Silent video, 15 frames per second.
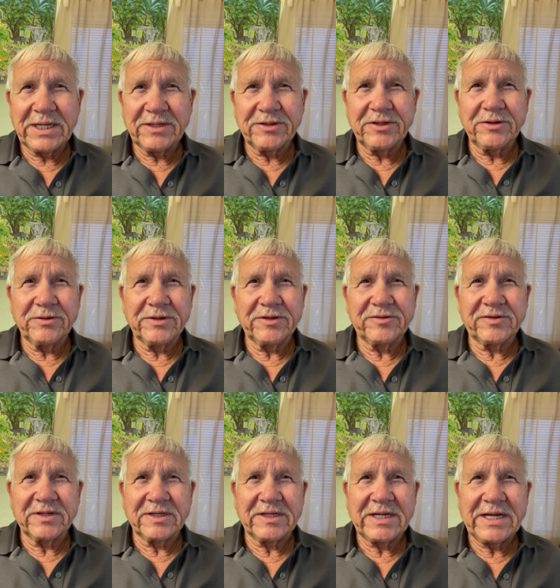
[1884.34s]
Matthew
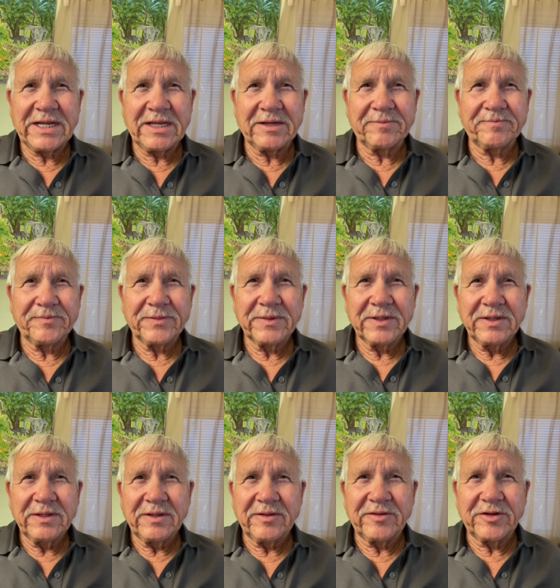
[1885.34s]
as the Lion,
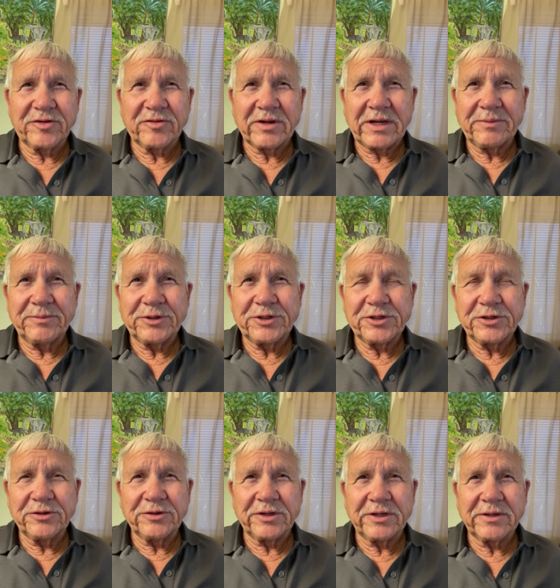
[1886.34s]
the tribe of
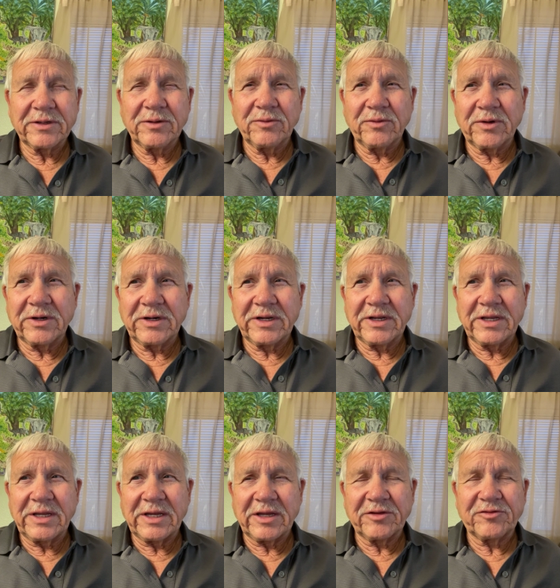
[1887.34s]
Judah,
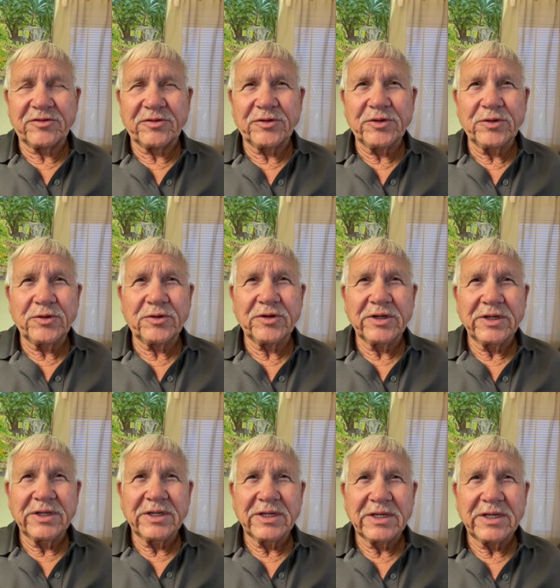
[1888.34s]
whereas Luke
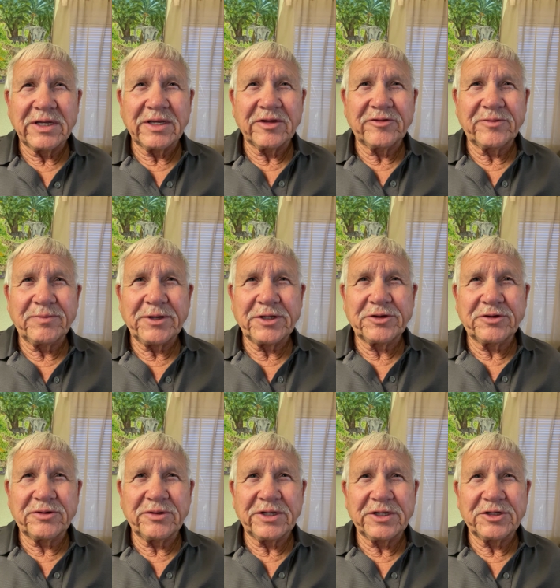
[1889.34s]
is
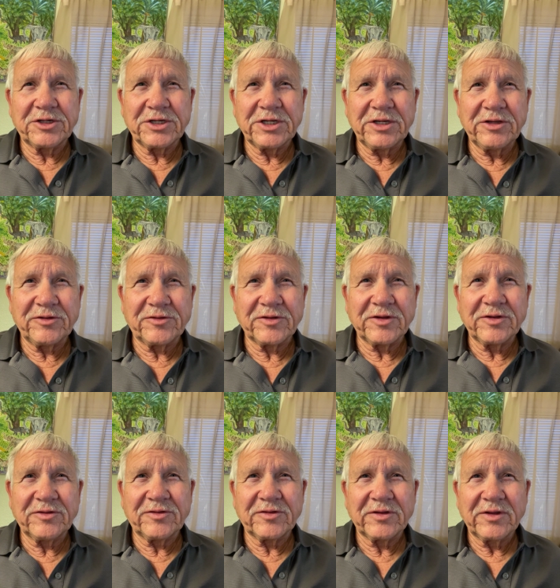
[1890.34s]
picturing
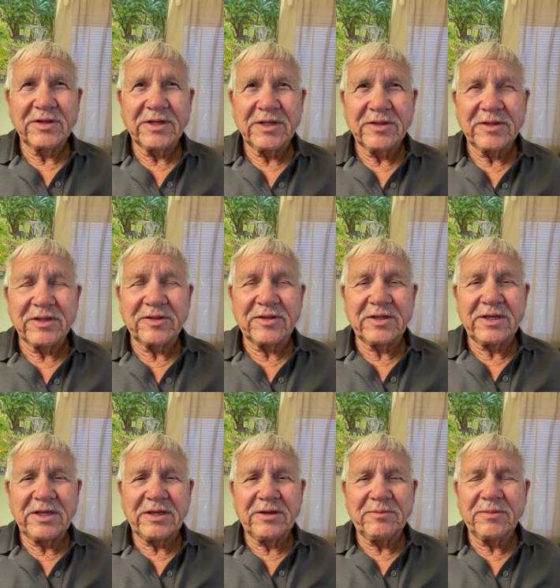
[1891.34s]
Jesus the
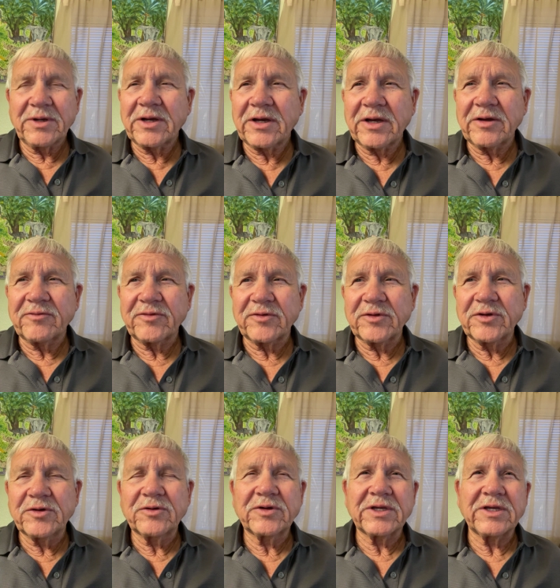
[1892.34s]
theme of
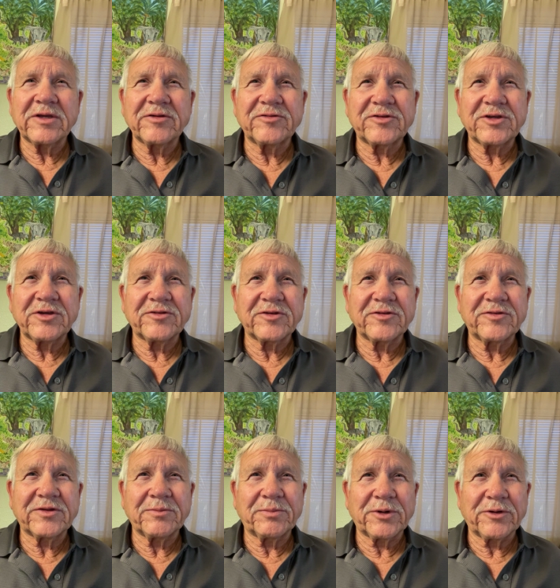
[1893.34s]
Luke is
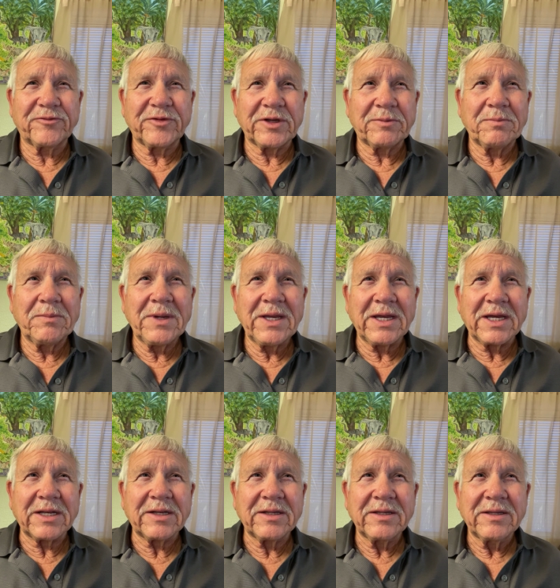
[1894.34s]
Jesus the perfect
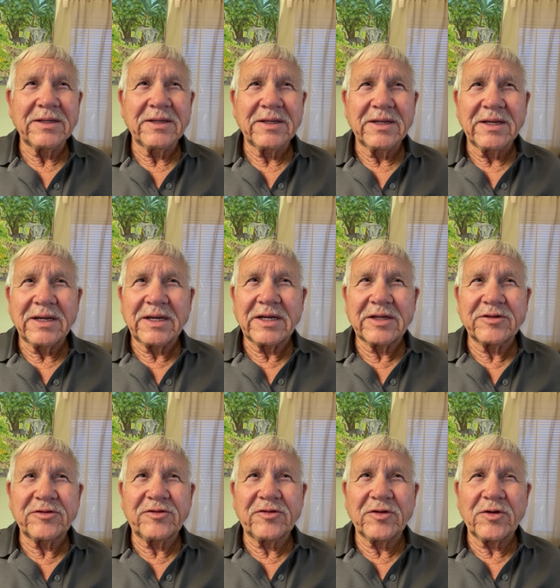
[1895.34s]
man.
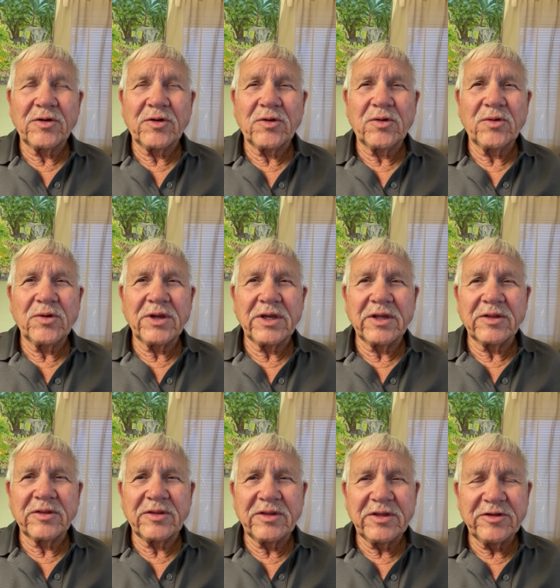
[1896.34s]
And so
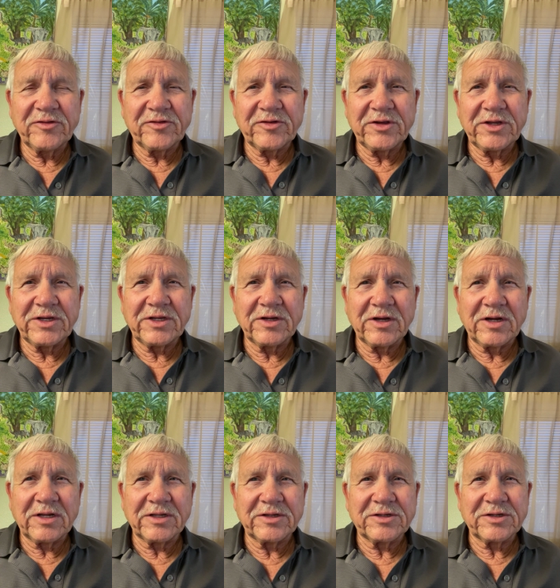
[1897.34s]
in this
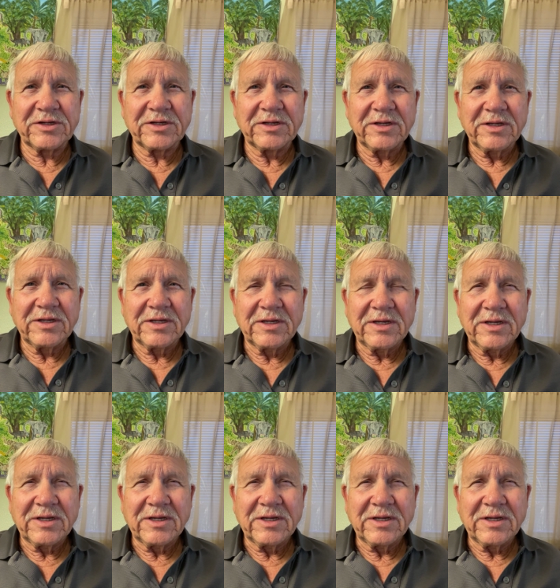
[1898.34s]
genealogy,